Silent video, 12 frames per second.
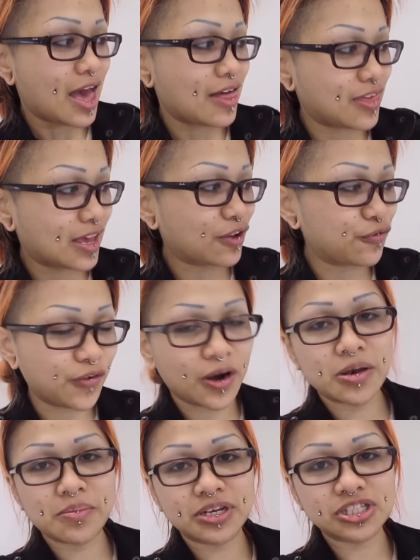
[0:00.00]
and they can
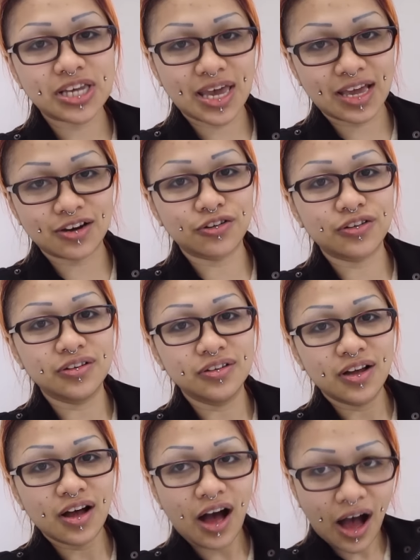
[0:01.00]
very much handle
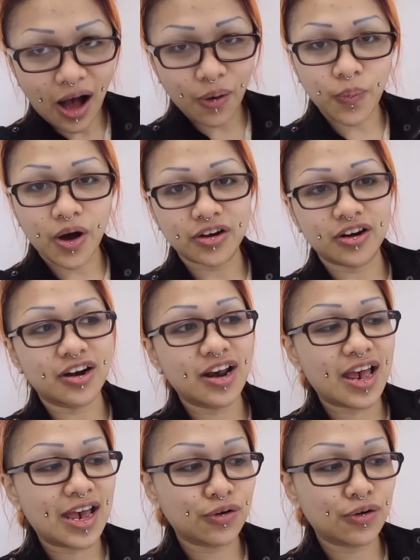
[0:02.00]
hot water,